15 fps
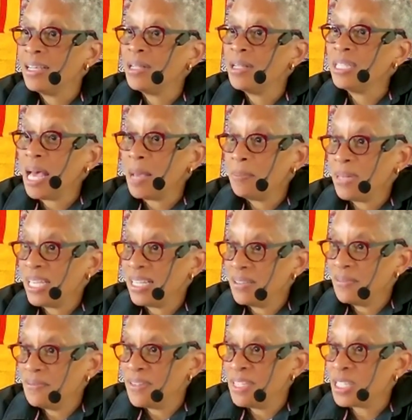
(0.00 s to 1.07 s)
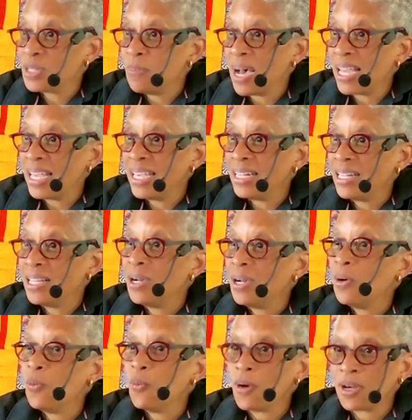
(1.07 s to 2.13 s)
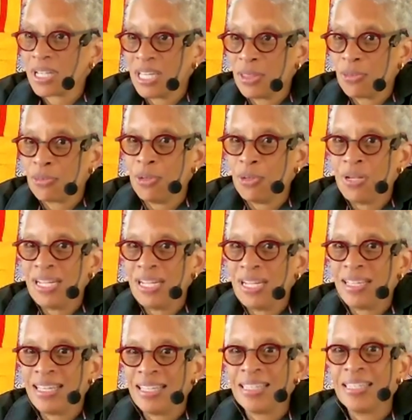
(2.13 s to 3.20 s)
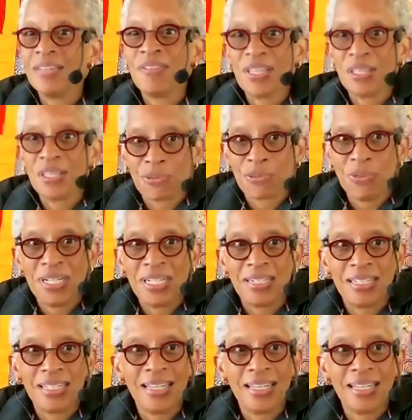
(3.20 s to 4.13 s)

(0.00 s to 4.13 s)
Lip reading: not being convinced by it, working through it, living through it.